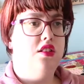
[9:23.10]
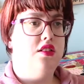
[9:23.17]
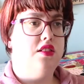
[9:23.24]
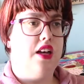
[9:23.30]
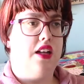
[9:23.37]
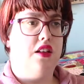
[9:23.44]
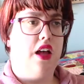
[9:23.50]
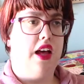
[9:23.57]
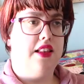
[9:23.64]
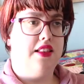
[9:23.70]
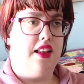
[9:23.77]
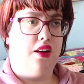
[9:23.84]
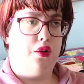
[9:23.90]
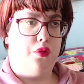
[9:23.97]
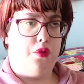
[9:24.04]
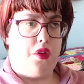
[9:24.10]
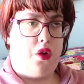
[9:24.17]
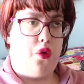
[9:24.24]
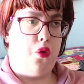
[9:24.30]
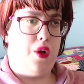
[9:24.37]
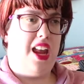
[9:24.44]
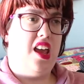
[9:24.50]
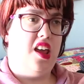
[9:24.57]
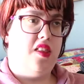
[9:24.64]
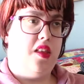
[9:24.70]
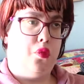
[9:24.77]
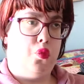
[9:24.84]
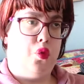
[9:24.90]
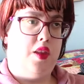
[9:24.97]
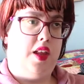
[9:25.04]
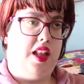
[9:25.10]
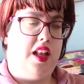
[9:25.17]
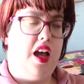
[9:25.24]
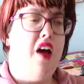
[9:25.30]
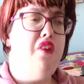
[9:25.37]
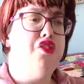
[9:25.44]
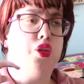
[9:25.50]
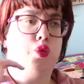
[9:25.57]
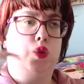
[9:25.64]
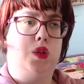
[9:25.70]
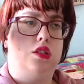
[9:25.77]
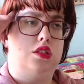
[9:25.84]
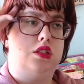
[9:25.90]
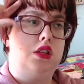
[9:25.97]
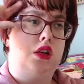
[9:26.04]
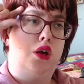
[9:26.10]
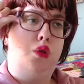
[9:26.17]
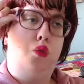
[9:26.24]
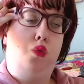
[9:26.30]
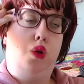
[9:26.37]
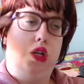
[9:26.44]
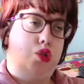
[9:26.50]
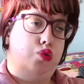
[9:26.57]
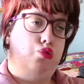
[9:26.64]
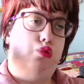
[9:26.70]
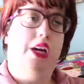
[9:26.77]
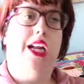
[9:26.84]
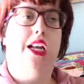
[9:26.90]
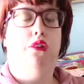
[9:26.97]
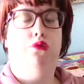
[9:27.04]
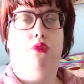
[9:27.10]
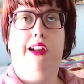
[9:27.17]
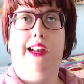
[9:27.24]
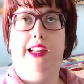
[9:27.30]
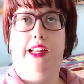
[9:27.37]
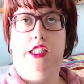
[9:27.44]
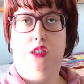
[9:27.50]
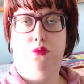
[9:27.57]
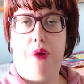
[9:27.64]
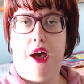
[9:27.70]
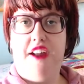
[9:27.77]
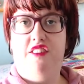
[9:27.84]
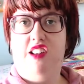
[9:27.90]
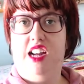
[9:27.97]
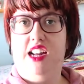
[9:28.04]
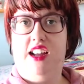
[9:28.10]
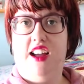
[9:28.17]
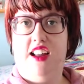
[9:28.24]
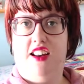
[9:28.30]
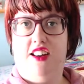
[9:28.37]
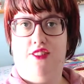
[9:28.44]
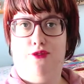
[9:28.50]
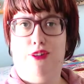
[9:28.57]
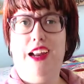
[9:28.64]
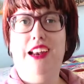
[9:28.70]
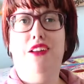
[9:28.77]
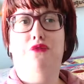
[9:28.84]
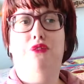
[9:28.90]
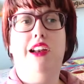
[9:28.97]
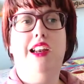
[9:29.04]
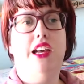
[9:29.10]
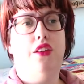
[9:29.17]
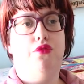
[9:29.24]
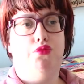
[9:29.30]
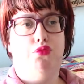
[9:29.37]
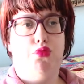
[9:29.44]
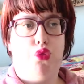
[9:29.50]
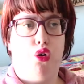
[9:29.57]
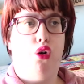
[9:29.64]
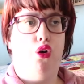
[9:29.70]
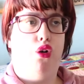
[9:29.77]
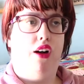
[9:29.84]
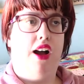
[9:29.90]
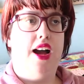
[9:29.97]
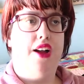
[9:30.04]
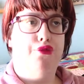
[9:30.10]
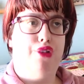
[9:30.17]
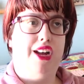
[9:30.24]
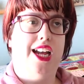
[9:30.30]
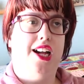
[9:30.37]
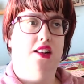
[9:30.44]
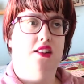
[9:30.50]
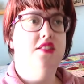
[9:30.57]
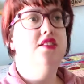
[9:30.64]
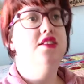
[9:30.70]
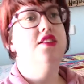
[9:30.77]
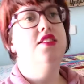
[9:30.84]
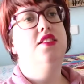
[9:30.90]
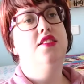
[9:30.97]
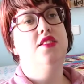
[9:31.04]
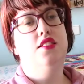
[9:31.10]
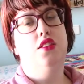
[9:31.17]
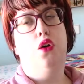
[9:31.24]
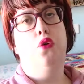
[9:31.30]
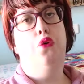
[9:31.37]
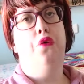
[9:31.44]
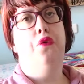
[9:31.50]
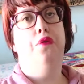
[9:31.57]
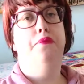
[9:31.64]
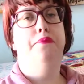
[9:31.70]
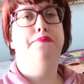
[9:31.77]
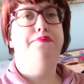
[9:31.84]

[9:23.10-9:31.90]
and the Q&A that we did afterwards was really inspiring and really raw and real. So